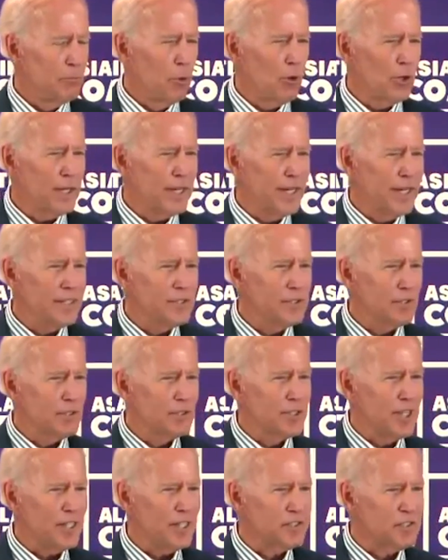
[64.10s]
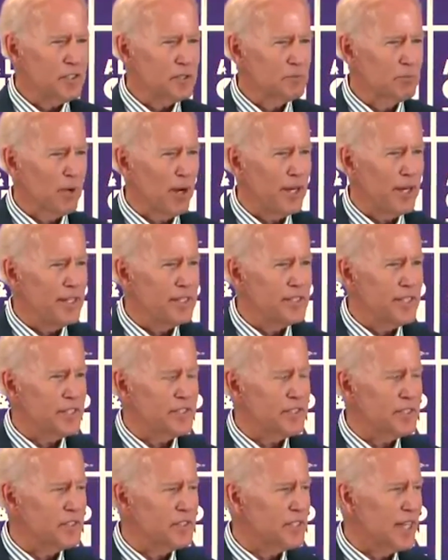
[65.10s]
Poor kids are just as bright and
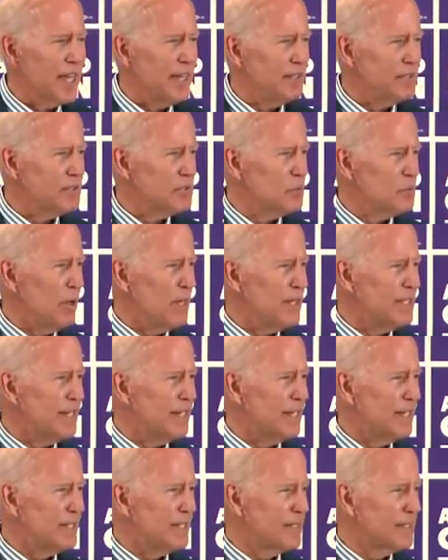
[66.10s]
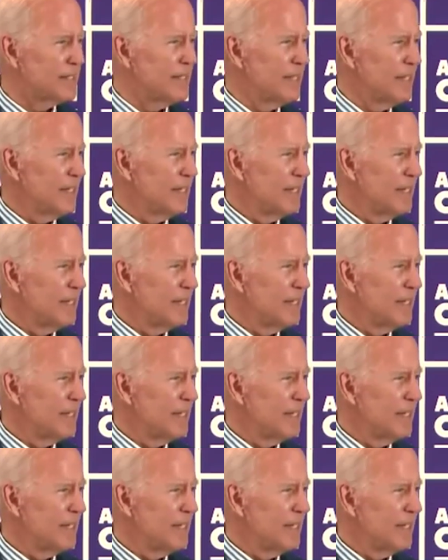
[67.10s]
just as talented as white kids.